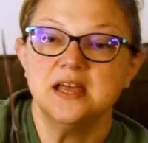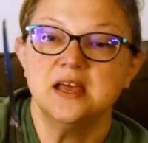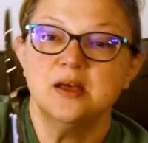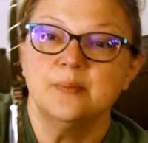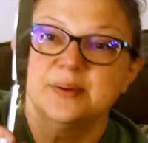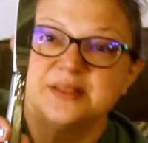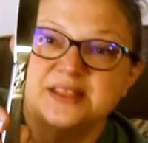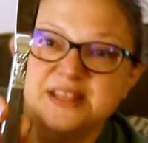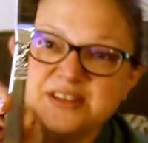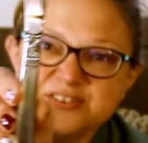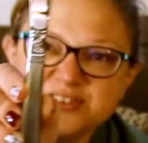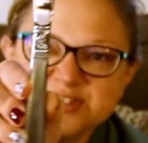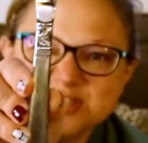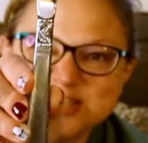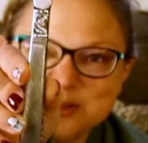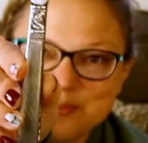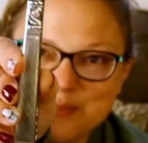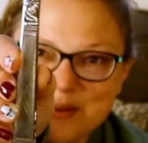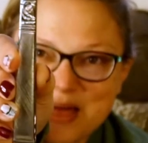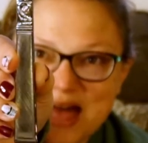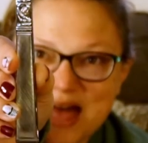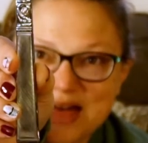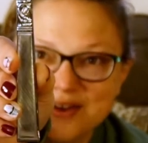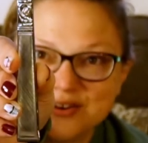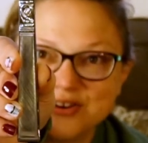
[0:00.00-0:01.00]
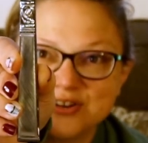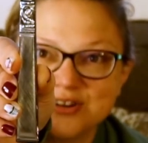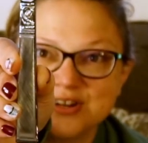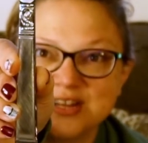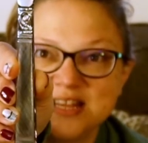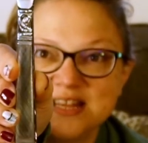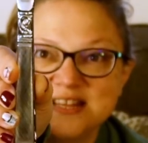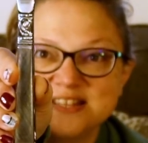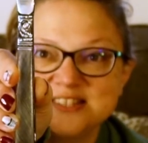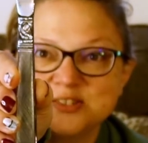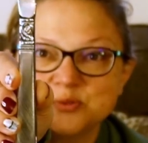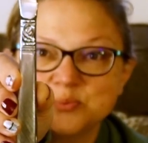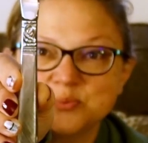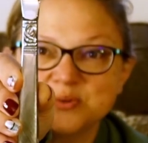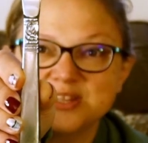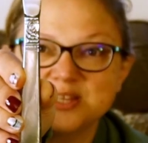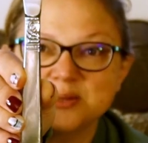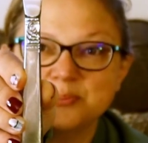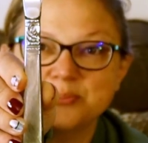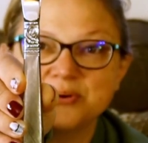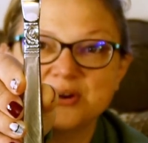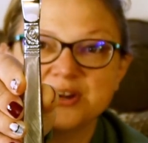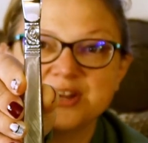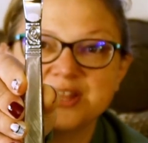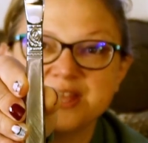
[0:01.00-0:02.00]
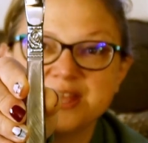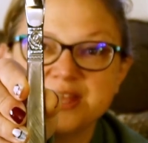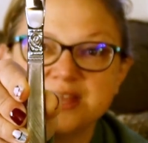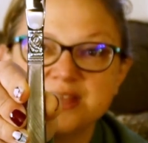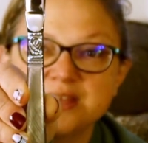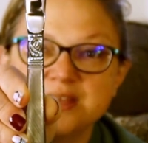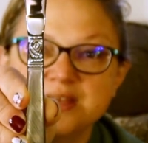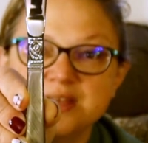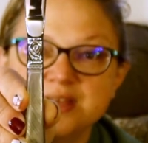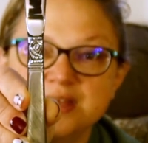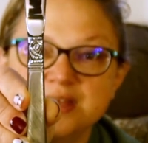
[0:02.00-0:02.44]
But there's the pattern. It's really pretty.